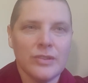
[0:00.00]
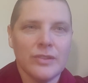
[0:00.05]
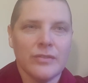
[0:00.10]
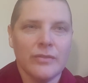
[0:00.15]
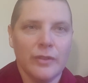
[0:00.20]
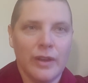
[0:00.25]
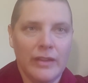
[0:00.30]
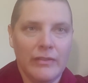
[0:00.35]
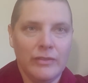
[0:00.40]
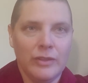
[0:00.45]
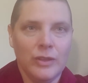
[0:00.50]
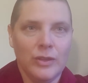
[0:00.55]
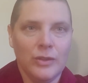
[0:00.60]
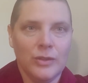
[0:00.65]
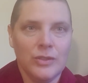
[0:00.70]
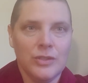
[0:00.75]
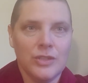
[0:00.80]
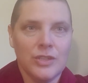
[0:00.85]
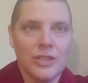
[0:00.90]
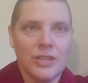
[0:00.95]
of
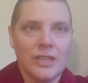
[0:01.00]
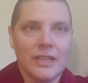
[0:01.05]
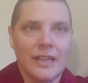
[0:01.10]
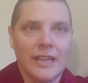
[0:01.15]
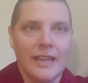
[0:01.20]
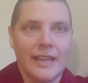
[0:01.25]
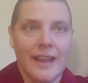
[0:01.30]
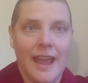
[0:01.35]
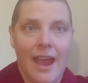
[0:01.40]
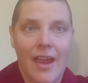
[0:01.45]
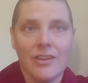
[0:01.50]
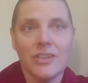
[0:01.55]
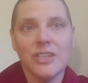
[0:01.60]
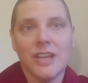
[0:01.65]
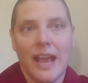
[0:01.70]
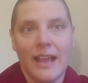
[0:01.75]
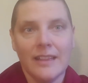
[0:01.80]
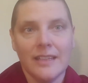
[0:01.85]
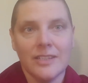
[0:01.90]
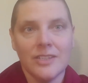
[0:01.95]
refuge in our
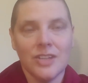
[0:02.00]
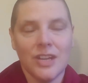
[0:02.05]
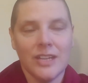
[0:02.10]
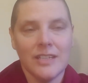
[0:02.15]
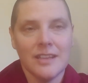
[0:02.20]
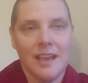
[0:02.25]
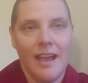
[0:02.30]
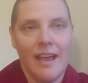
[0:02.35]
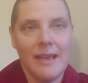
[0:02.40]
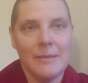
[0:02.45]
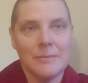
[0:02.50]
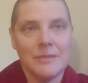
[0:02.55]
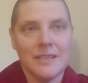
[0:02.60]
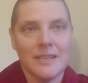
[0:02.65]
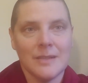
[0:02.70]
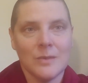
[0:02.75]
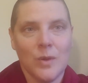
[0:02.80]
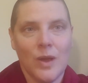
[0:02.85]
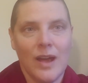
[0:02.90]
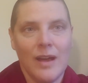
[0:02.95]
challenging times
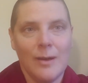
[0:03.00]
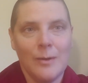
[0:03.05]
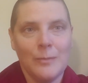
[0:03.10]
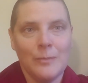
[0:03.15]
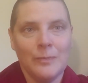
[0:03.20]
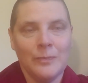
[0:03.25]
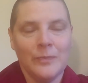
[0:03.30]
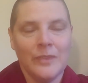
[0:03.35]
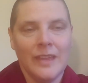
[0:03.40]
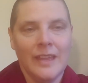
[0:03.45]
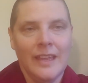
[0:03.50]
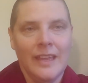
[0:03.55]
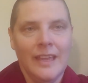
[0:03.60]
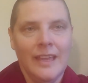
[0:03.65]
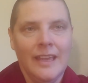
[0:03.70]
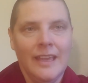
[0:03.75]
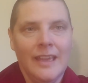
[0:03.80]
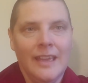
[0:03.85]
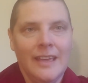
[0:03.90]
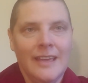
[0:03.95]
as well.
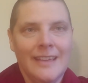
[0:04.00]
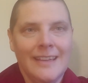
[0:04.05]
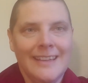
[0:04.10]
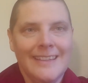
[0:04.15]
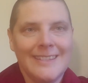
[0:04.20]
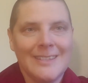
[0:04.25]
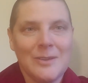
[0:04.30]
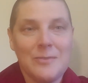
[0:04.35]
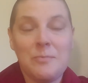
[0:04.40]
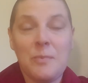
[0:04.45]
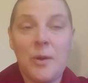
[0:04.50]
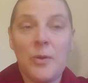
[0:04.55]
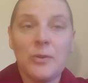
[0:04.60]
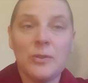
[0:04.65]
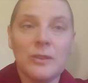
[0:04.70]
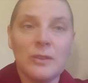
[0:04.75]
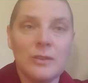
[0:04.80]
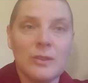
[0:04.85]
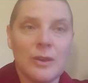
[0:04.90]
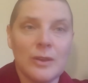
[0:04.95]
So
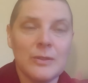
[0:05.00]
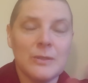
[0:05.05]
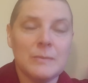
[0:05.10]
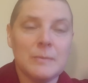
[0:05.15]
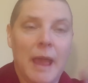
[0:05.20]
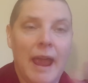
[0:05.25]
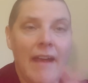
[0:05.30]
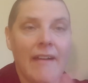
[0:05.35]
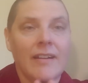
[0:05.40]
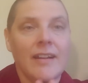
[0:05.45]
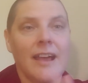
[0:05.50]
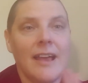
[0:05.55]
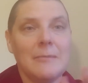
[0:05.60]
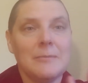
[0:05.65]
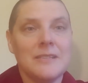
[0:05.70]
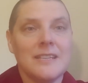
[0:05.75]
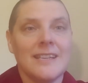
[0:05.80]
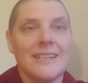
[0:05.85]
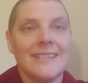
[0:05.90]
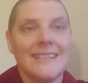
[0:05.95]
both of those
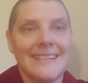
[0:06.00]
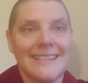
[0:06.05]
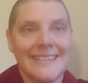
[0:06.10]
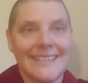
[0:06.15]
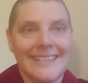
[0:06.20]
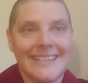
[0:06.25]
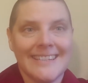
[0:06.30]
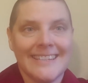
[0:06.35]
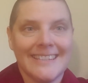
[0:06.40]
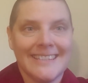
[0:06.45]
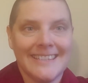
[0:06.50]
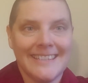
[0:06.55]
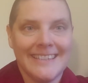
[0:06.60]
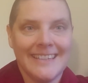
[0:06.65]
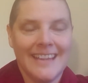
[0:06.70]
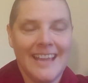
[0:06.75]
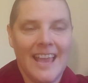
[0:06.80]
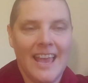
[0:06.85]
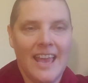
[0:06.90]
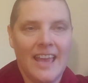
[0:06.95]
paradigms exist,
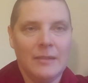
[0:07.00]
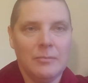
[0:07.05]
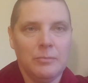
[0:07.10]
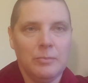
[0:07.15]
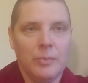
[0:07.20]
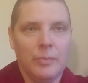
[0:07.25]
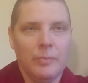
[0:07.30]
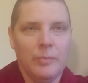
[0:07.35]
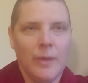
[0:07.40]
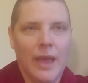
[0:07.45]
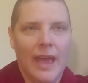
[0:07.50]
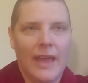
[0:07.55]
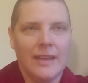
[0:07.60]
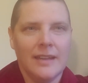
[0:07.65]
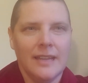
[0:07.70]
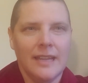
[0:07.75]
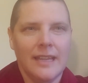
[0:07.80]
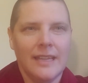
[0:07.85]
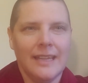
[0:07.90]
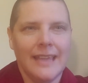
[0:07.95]
and
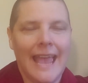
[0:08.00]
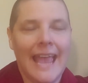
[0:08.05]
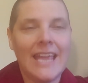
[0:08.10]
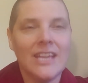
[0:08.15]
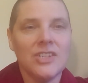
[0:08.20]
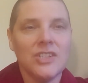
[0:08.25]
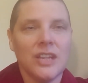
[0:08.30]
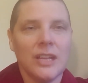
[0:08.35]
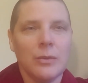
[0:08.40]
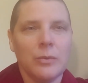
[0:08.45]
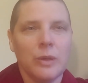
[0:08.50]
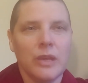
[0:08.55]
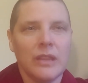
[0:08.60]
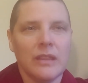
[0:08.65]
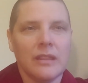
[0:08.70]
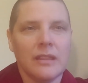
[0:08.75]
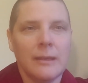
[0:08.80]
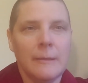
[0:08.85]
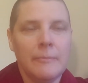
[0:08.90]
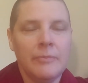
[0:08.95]
engaging
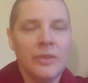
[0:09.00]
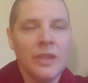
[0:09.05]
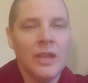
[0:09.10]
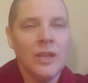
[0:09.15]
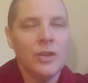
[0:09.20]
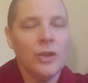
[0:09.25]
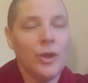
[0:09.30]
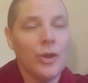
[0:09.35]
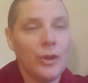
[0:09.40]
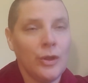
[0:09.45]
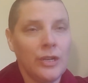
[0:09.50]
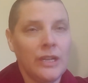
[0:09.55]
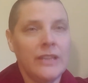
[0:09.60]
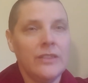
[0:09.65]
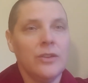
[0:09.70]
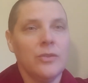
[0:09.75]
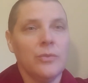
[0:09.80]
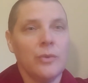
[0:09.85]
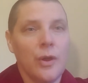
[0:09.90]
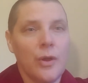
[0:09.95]
with not only
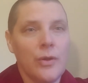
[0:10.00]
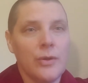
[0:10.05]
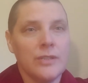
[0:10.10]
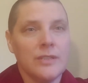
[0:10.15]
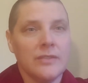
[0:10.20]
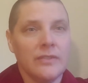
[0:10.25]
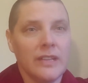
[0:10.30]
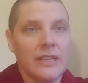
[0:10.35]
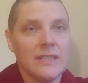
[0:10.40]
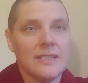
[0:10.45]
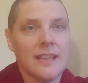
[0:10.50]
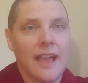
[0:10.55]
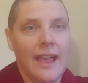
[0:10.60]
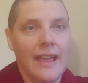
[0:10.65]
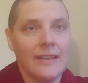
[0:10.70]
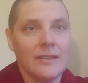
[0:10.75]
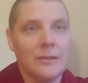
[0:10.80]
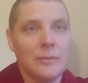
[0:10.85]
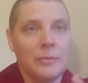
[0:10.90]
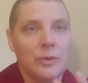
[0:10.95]
the rose of
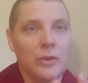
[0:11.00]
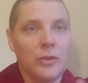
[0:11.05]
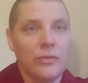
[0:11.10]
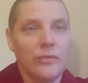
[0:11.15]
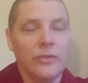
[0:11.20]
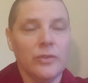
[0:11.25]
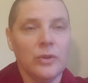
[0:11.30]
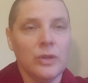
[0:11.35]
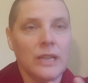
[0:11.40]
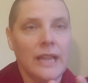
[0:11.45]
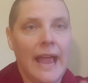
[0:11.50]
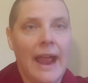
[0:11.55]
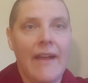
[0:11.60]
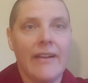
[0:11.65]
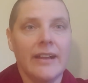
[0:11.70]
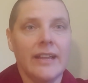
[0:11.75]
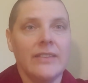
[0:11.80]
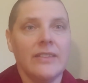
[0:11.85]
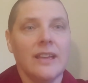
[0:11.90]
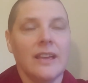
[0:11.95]
insight, the beautiful
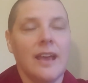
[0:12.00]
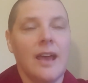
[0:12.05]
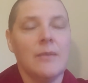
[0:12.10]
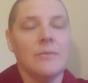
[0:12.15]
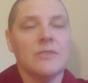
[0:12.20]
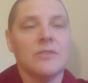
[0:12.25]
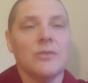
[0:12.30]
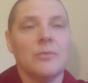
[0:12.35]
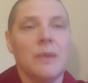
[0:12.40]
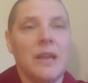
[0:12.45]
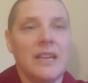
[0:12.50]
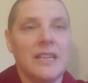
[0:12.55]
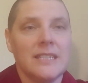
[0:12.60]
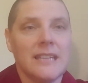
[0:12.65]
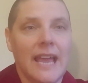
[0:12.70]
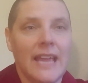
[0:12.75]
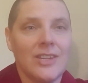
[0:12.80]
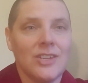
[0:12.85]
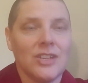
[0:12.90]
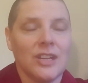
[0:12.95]
clarity that comes from
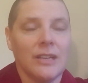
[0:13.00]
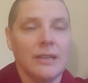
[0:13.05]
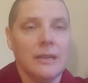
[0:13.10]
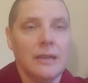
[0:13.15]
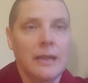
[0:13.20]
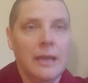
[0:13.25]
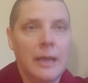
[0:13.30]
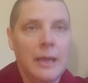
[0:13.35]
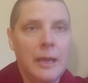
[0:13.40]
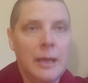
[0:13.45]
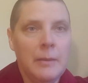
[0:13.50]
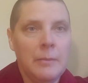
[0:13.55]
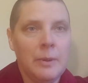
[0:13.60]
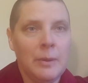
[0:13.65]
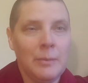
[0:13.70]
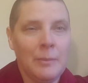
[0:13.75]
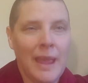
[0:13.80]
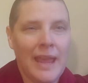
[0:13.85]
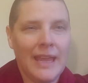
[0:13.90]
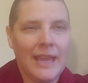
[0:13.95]
meditation,
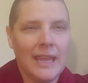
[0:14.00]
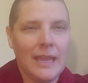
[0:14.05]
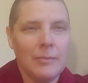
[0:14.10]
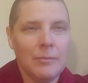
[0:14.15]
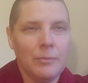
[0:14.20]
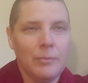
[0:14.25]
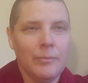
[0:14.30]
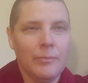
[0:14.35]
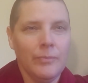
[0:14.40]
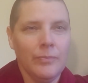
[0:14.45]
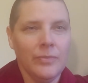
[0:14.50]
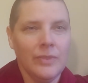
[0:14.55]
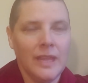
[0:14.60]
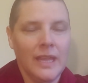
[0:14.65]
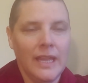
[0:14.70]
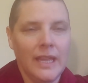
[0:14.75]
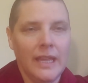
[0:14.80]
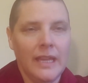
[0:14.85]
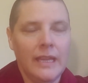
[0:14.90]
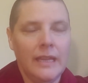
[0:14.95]
but making
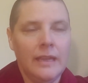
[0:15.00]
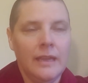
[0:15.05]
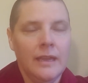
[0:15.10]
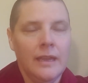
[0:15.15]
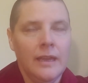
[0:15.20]
the